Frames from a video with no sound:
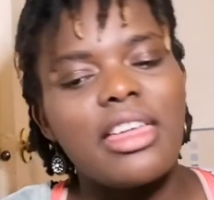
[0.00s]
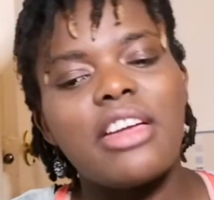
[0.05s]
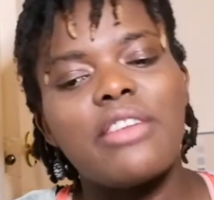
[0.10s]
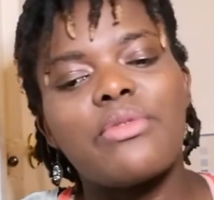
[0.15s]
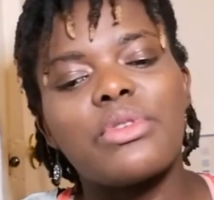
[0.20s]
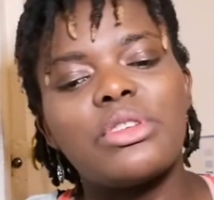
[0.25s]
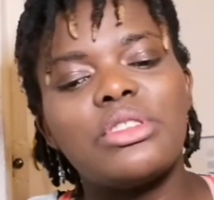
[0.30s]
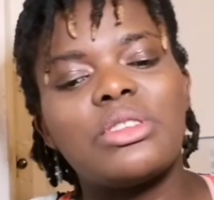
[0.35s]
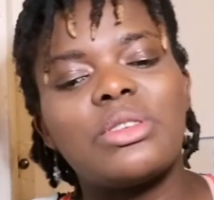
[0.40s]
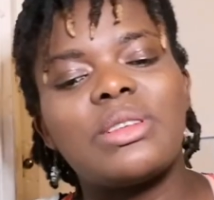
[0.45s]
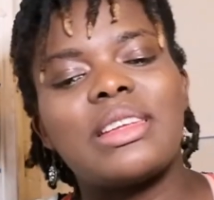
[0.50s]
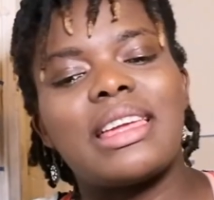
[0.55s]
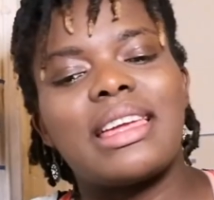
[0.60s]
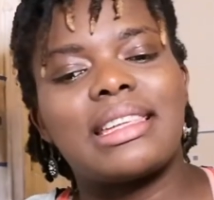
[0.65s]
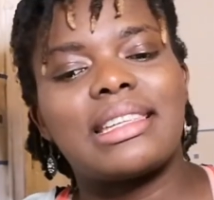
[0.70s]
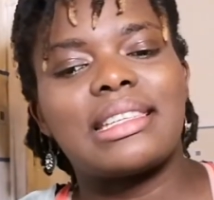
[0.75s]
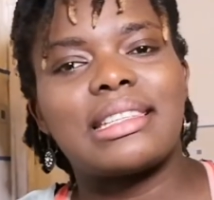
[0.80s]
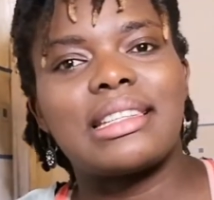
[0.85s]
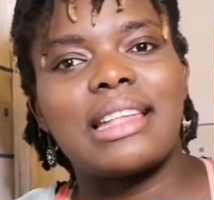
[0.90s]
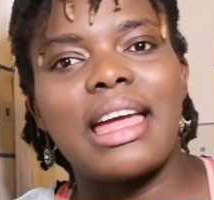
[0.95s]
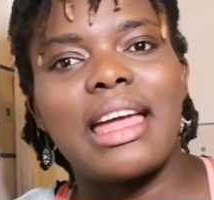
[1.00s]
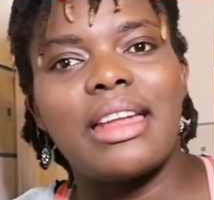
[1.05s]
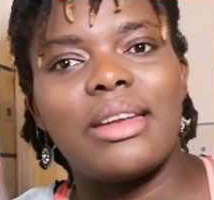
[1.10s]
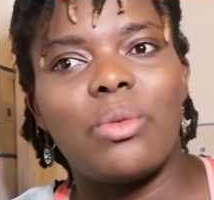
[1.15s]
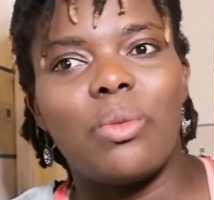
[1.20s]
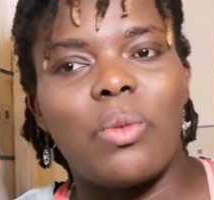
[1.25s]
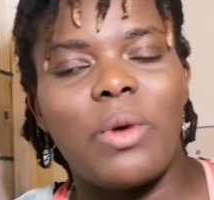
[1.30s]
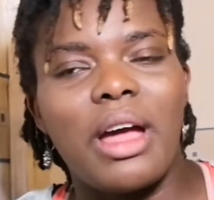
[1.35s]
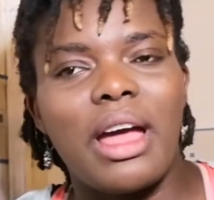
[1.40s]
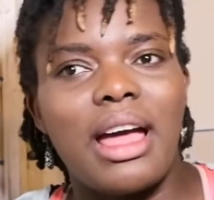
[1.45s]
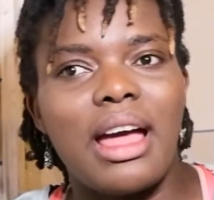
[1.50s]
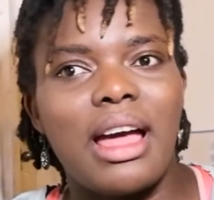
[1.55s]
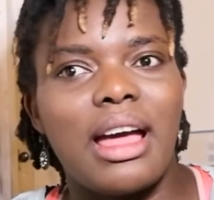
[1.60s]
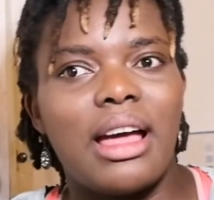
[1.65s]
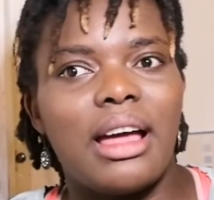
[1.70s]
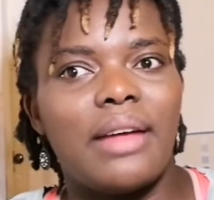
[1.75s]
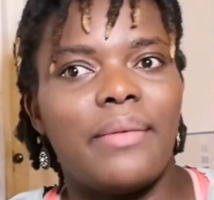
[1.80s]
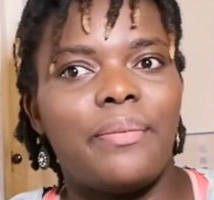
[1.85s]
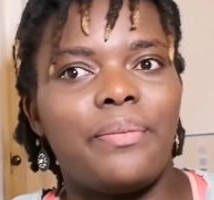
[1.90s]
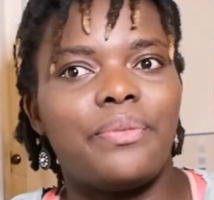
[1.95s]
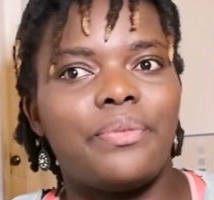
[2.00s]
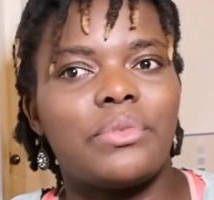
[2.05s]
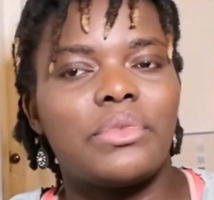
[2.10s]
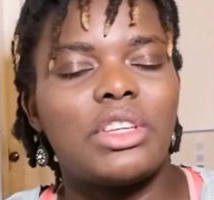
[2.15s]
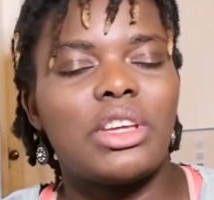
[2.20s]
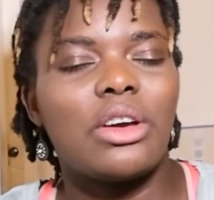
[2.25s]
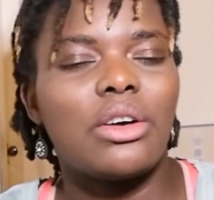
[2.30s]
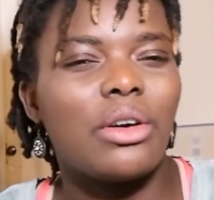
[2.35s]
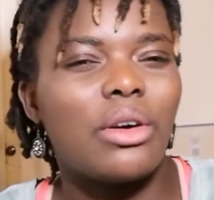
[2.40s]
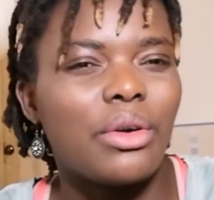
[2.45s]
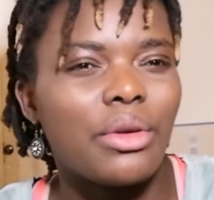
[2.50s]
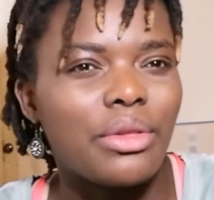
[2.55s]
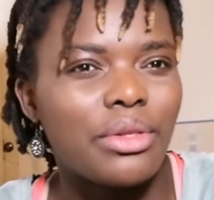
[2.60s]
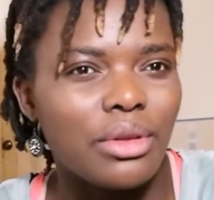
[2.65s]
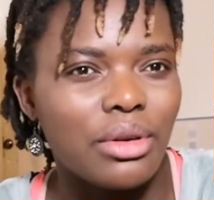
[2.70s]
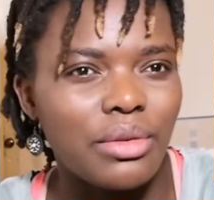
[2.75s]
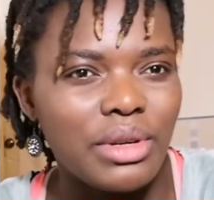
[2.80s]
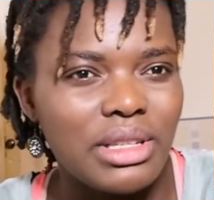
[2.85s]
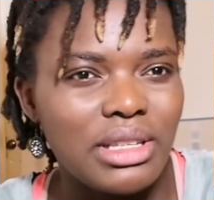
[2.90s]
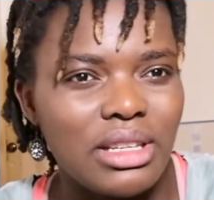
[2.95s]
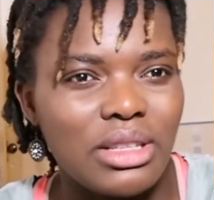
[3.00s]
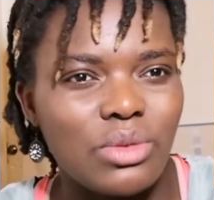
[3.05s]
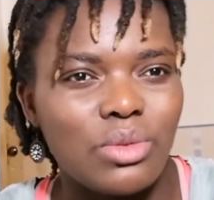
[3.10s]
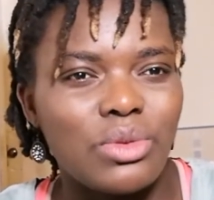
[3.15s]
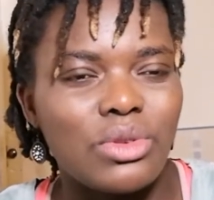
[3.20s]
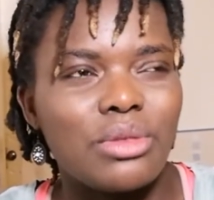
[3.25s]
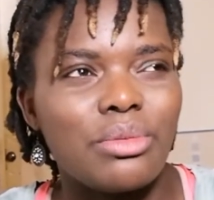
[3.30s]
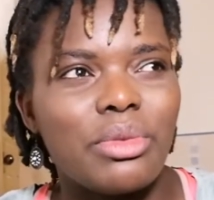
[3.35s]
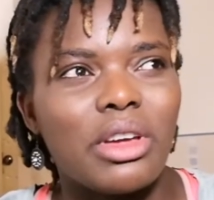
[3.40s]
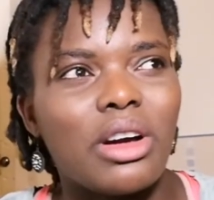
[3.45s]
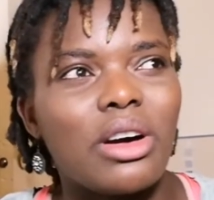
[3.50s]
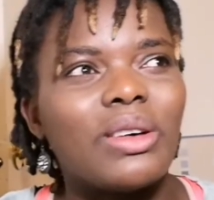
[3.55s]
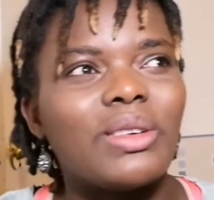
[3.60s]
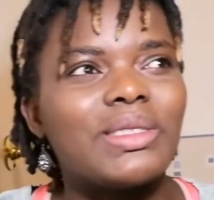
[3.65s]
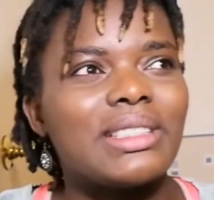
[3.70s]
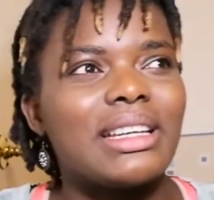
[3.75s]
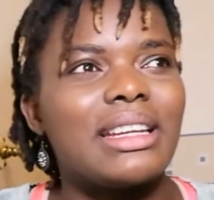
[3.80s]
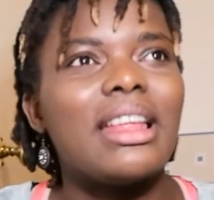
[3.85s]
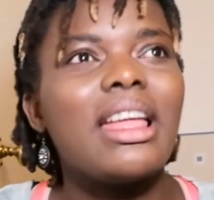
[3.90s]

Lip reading: even to the extent where the authorities wouldn't be called